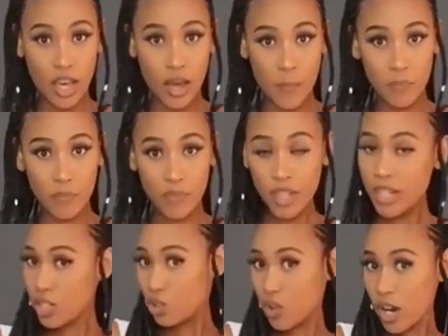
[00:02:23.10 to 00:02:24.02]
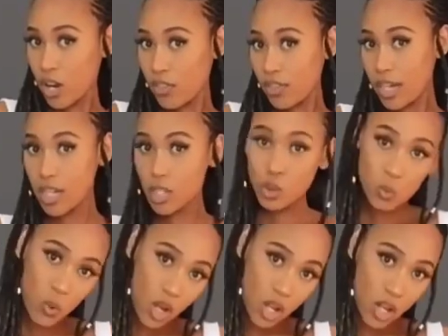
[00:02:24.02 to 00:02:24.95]
Yeah. Let's try on the
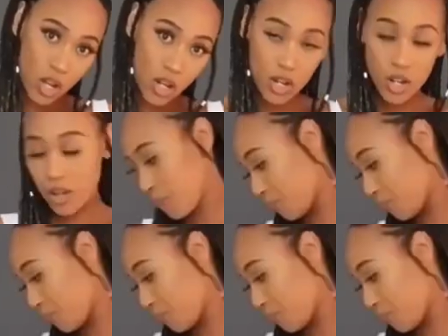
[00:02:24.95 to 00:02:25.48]
next one.